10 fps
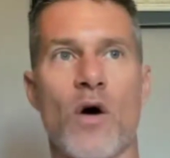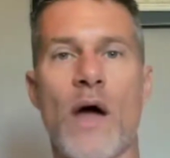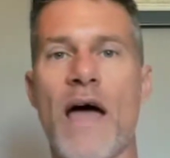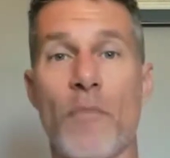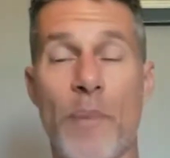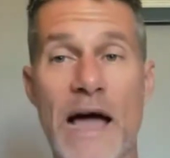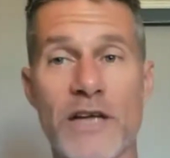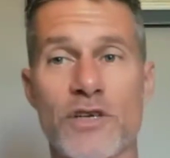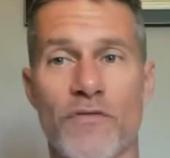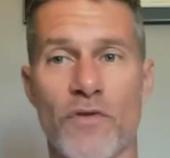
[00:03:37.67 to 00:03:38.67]
oh, I have a
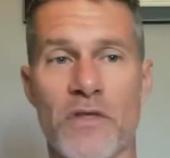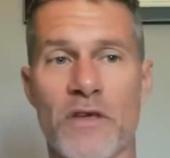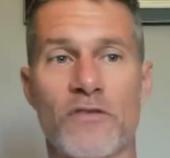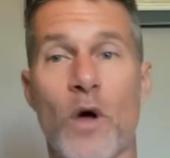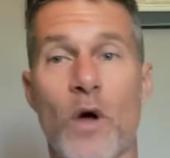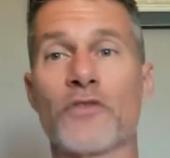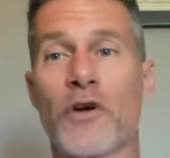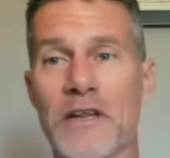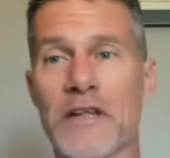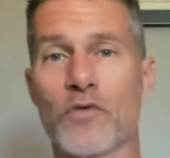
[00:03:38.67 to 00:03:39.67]
passion for this, so I'll
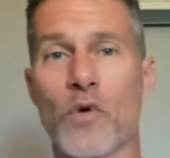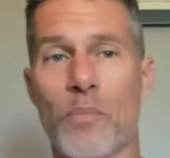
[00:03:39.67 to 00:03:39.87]
turn it into